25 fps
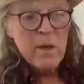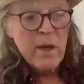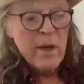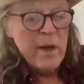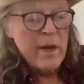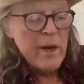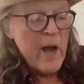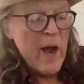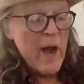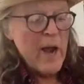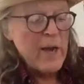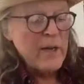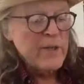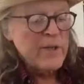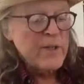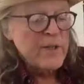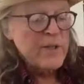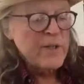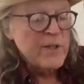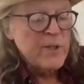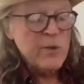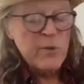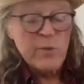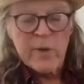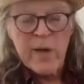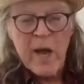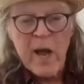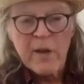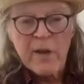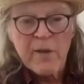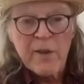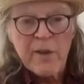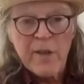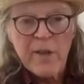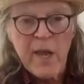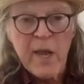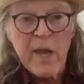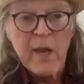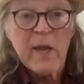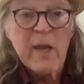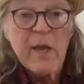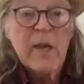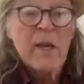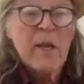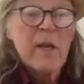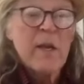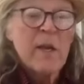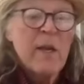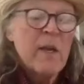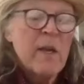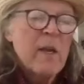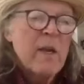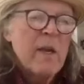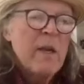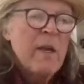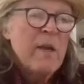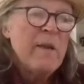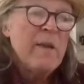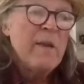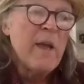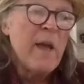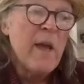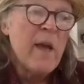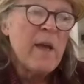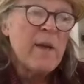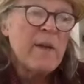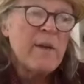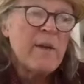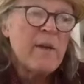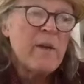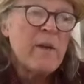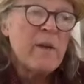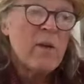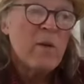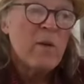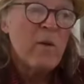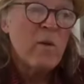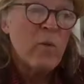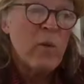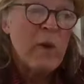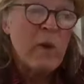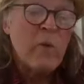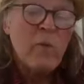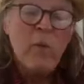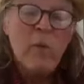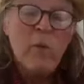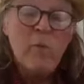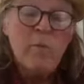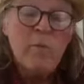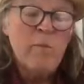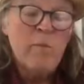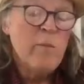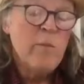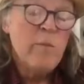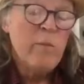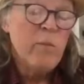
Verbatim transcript: and I just do not think that we will